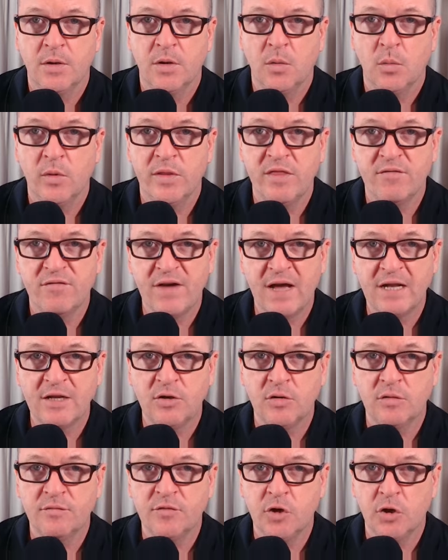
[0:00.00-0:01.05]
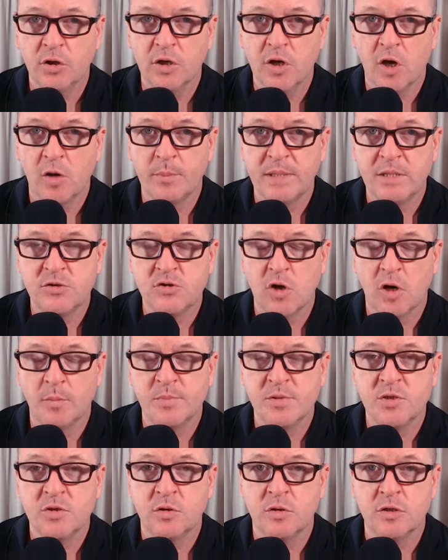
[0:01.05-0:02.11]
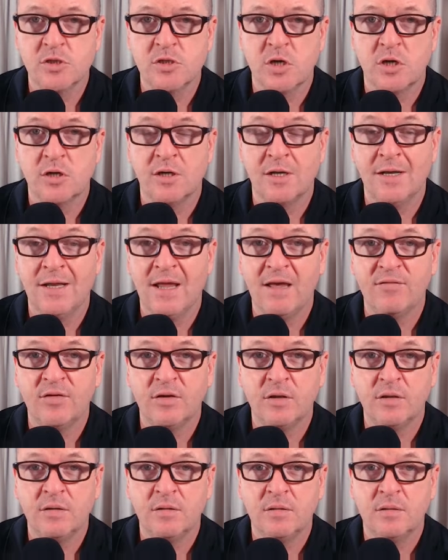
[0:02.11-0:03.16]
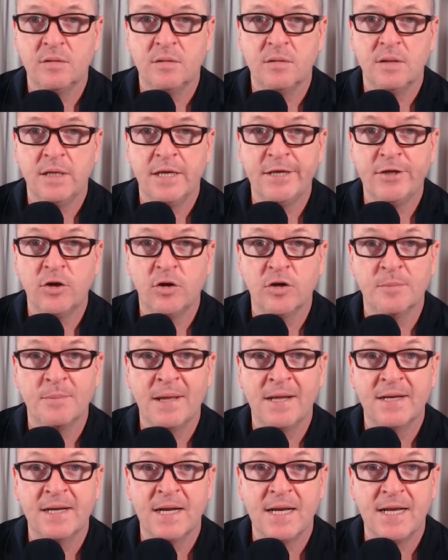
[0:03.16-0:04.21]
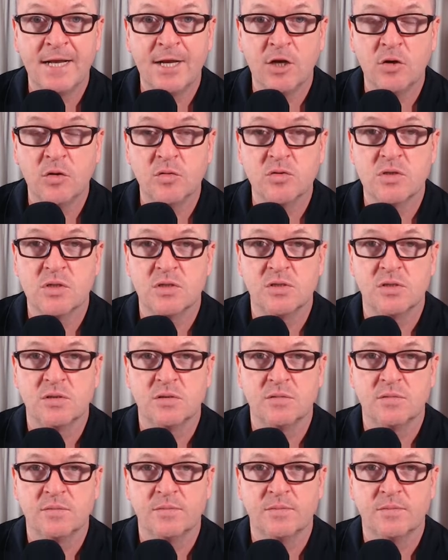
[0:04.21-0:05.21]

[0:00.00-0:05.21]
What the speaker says: When the value of your copy drops to a certain level, it automatically closes.